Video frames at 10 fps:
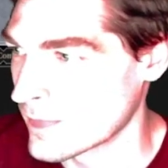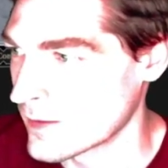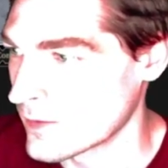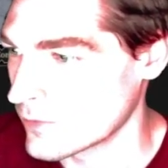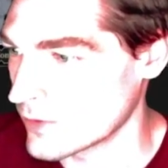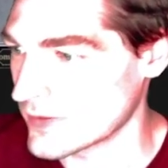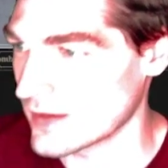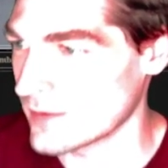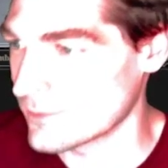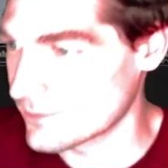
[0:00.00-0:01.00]
What we get?
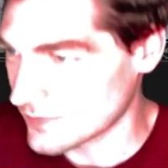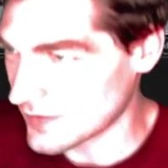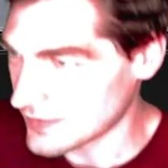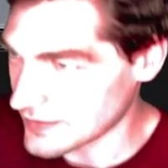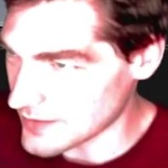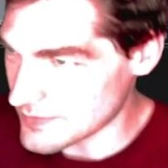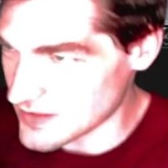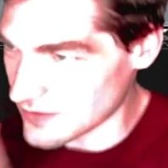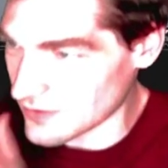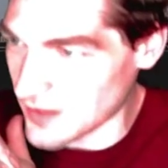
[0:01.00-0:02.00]
Name Sticker
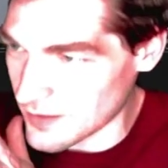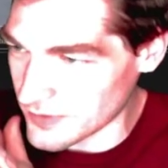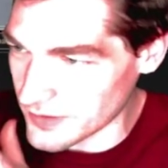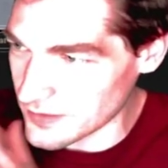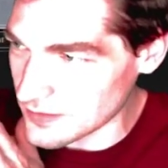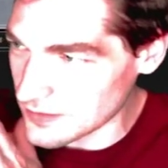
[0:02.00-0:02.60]
Goblin.